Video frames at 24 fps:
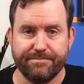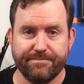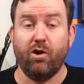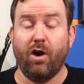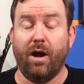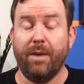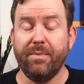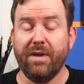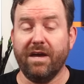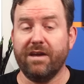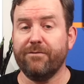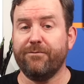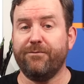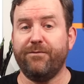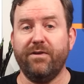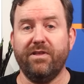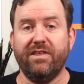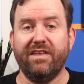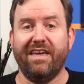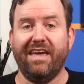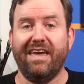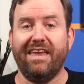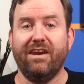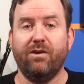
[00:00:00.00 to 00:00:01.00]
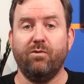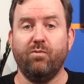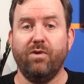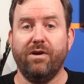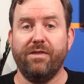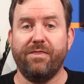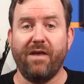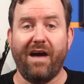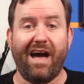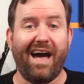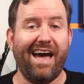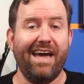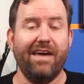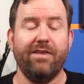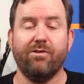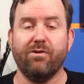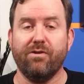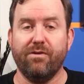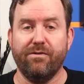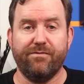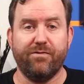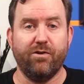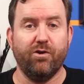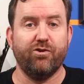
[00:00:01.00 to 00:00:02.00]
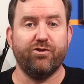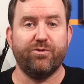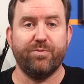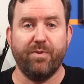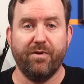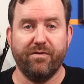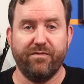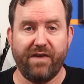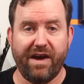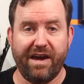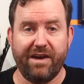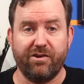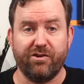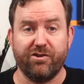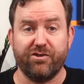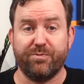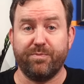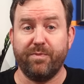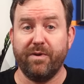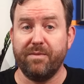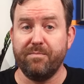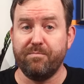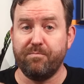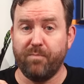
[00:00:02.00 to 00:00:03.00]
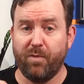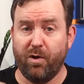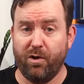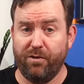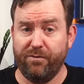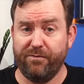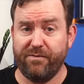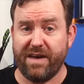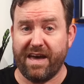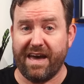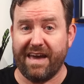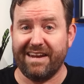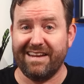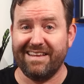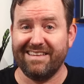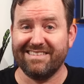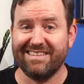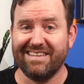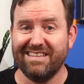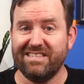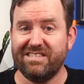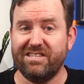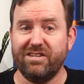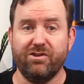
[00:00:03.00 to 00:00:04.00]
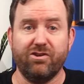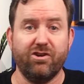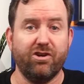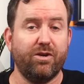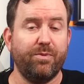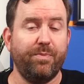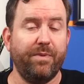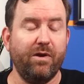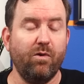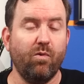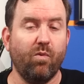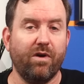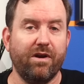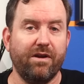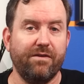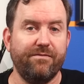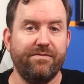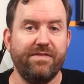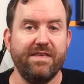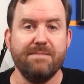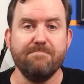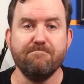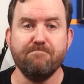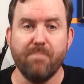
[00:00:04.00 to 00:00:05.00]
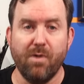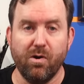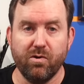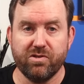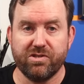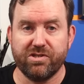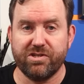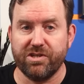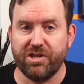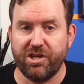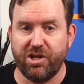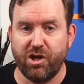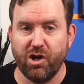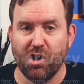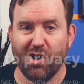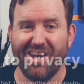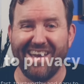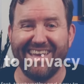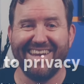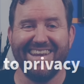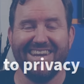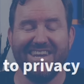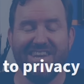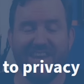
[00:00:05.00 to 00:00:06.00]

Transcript: Now I'm not affiliated with either of those providers, but Mullvad is considered to be one of the most secure and